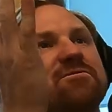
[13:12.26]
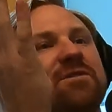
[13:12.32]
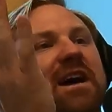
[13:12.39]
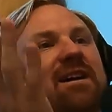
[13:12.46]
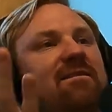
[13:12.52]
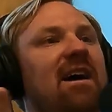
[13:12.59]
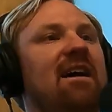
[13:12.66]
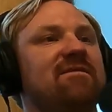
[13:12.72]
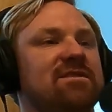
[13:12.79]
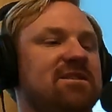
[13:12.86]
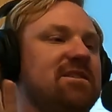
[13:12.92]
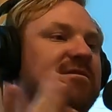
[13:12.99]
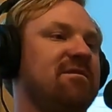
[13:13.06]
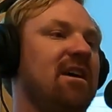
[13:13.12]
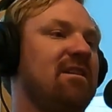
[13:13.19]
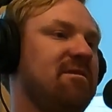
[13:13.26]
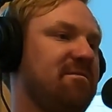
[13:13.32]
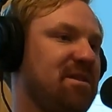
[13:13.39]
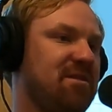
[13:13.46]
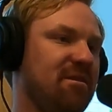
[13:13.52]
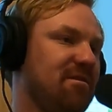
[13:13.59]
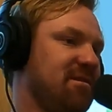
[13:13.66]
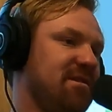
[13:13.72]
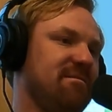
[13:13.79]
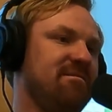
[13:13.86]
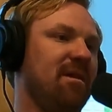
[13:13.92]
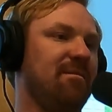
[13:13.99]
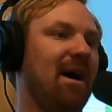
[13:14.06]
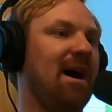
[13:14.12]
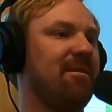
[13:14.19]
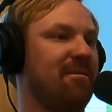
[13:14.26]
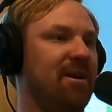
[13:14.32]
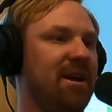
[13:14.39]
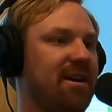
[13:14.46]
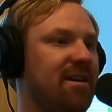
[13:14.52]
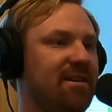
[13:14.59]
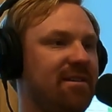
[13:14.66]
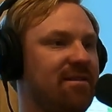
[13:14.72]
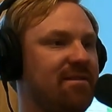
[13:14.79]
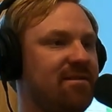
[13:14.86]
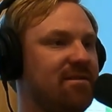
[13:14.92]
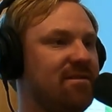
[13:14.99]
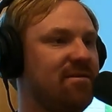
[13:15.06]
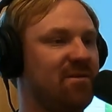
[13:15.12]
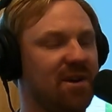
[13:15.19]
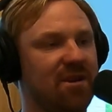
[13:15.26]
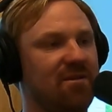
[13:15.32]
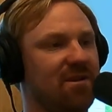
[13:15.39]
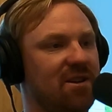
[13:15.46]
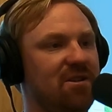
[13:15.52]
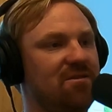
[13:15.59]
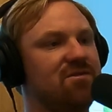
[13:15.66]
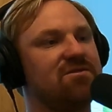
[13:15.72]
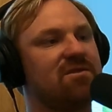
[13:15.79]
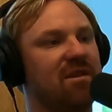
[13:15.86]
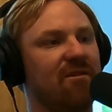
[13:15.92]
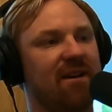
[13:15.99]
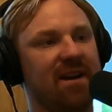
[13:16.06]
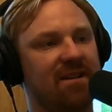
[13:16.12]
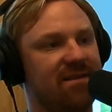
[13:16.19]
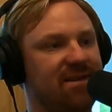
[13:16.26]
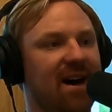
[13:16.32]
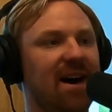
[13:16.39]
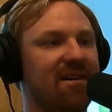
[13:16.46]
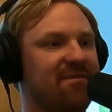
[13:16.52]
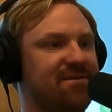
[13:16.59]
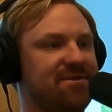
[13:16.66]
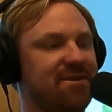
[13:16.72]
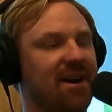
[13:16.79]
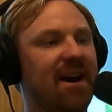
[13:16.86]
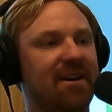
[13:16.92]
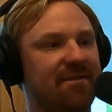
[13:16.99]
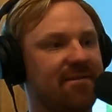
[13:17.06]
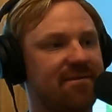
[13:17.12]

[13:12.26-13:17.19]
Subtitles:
obviously you're not going to be throwing a bottom rig. What are you going to use around a dock for trout?